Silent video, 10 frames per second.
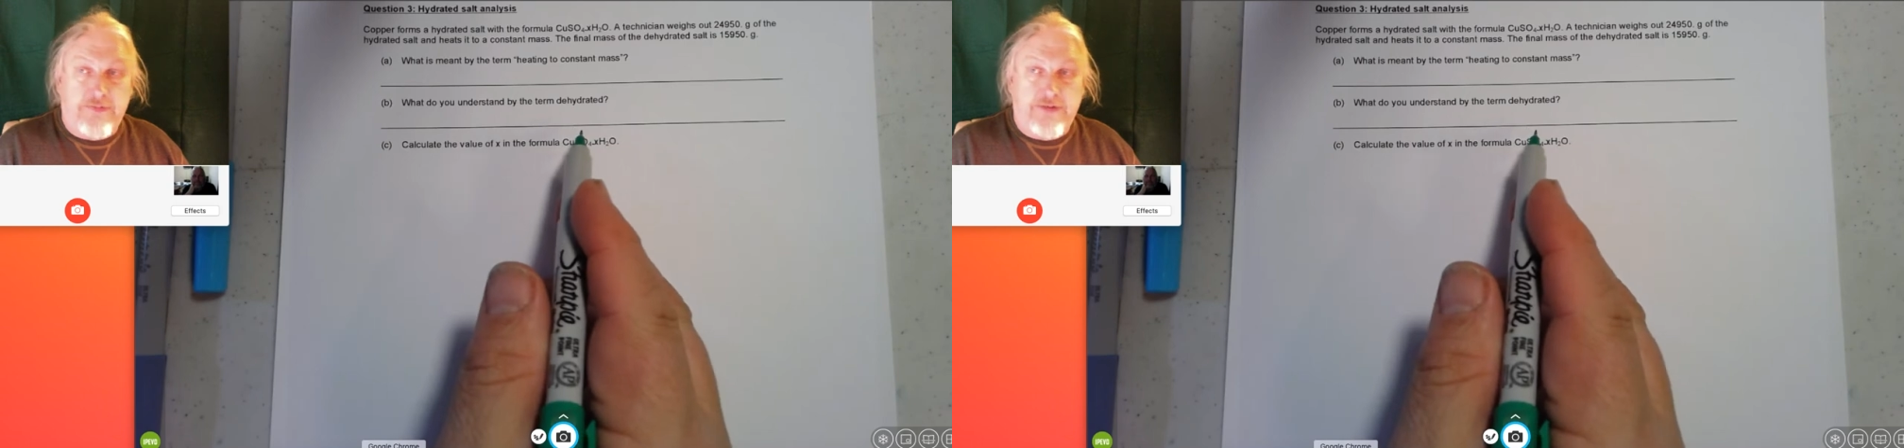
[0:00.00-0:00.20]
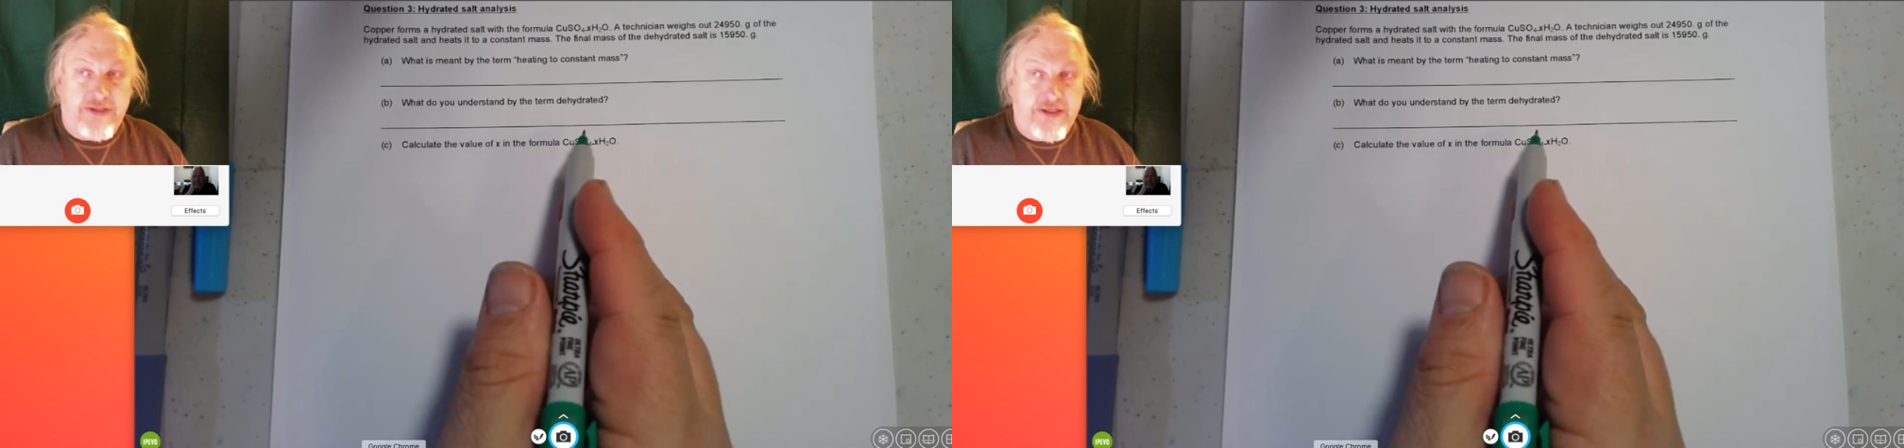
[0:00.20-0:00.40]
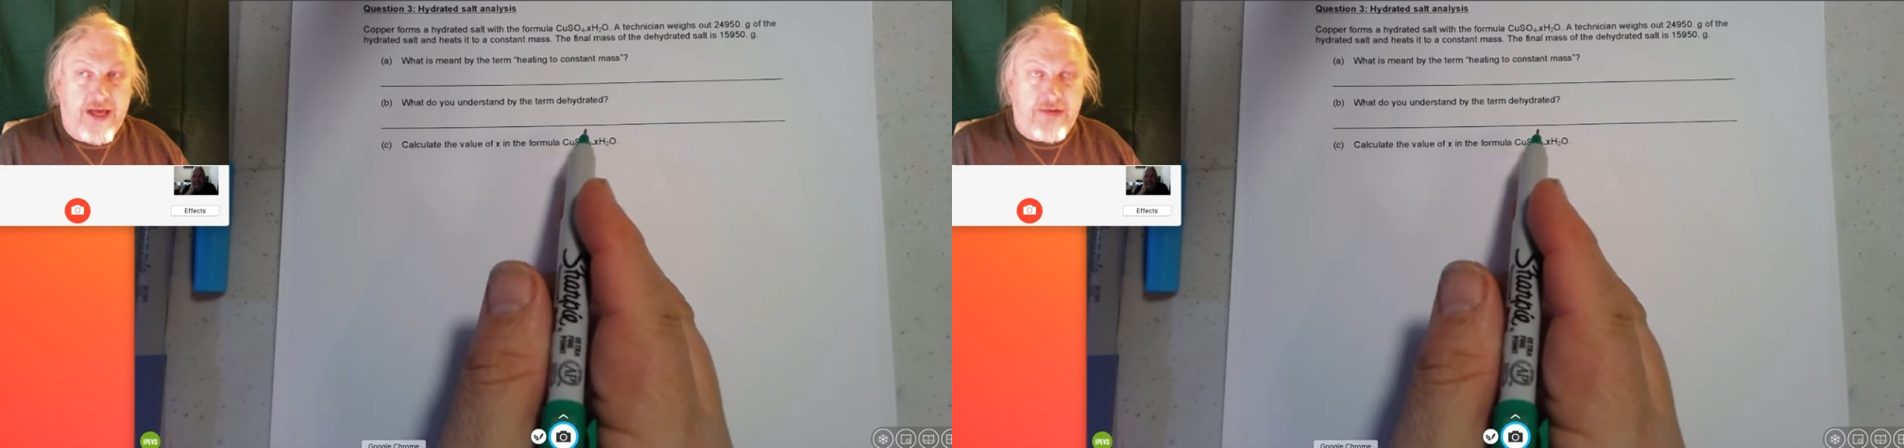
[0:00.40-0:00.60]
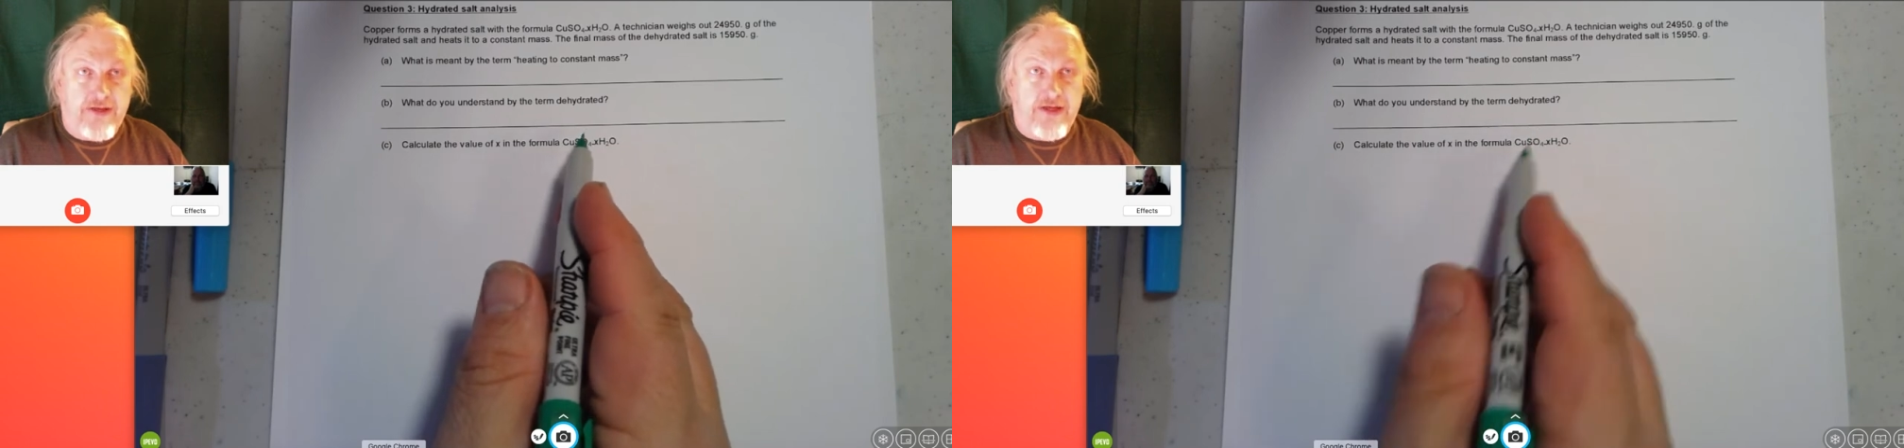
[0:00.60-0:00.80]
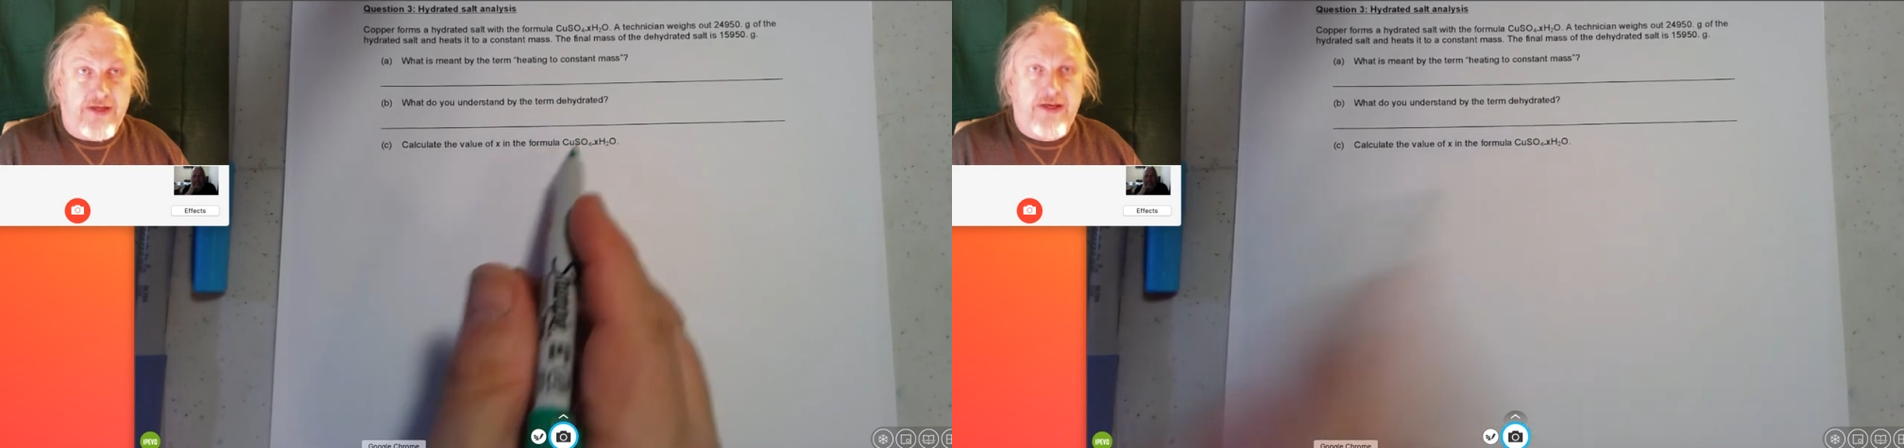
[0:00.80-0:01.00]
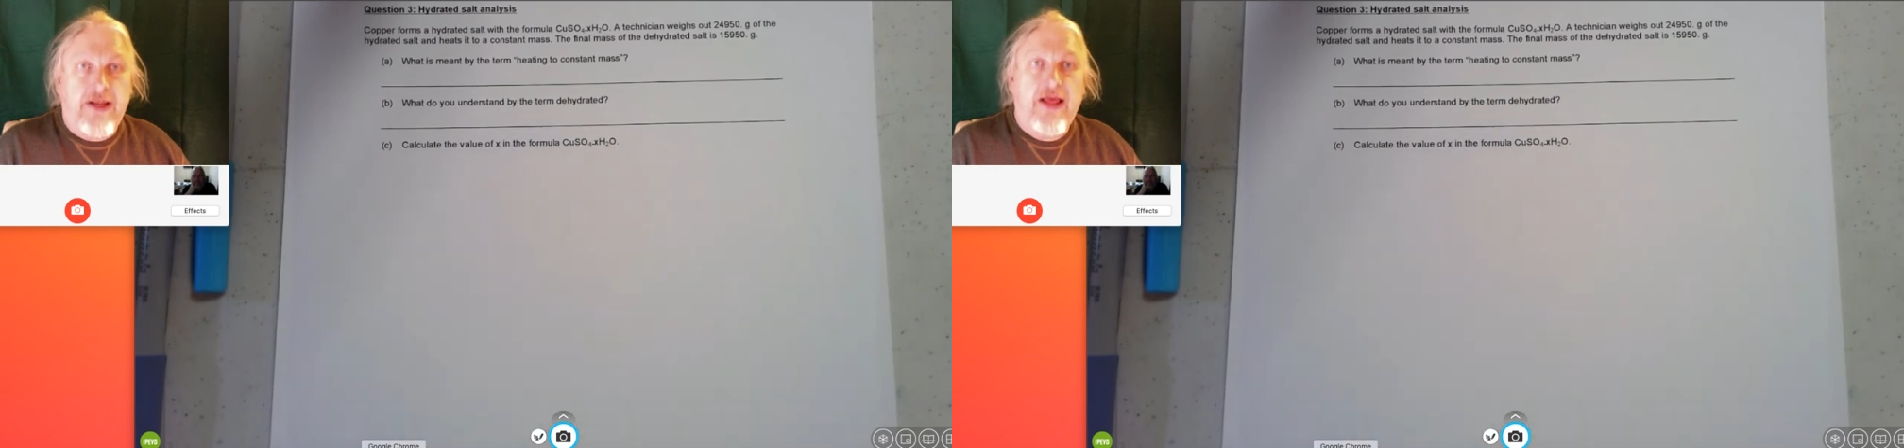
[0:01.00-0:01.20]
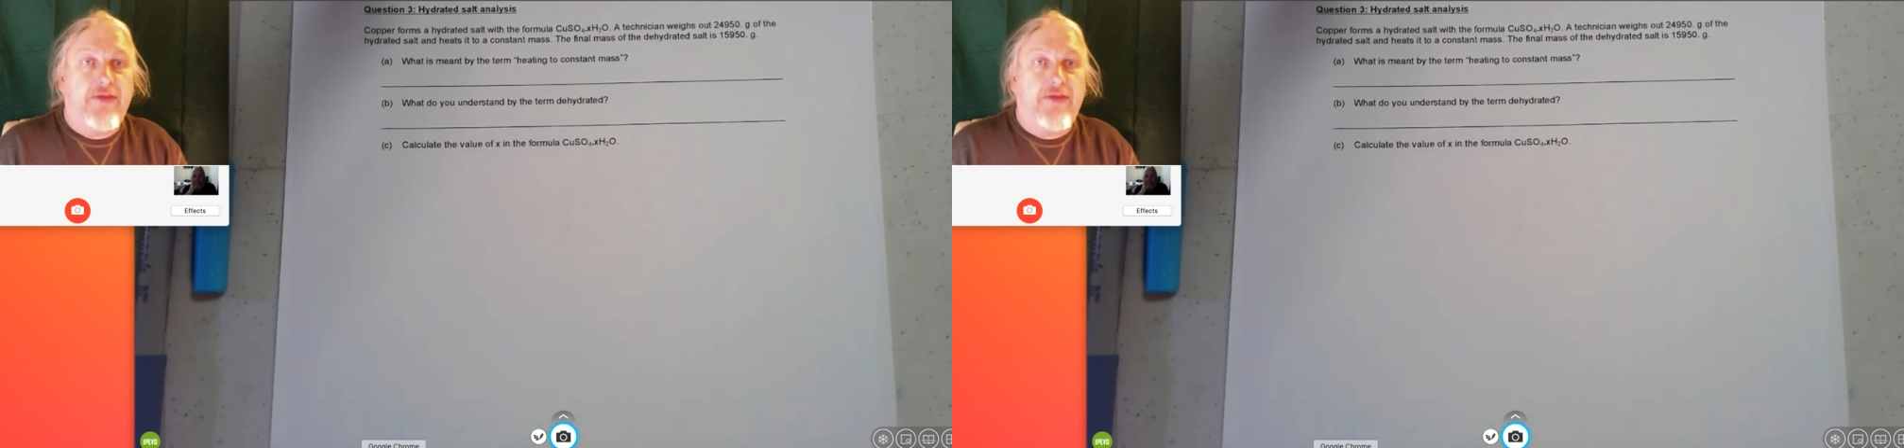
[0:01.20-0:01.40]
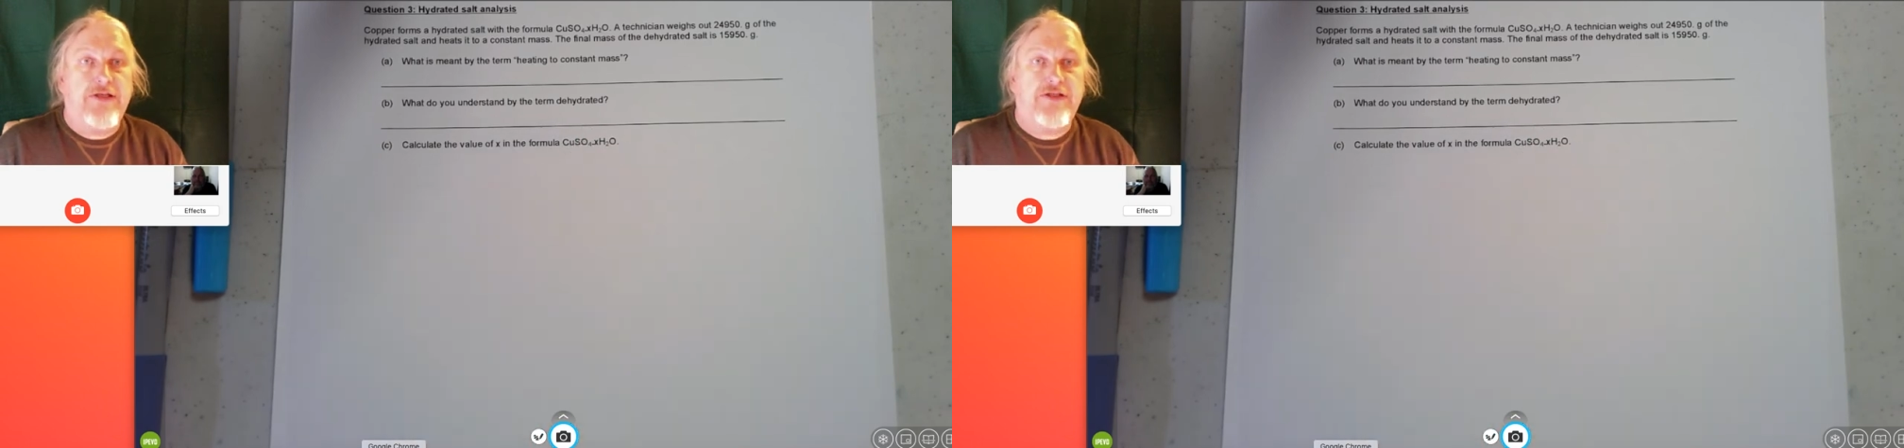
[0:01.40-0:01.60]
dehydrated? That means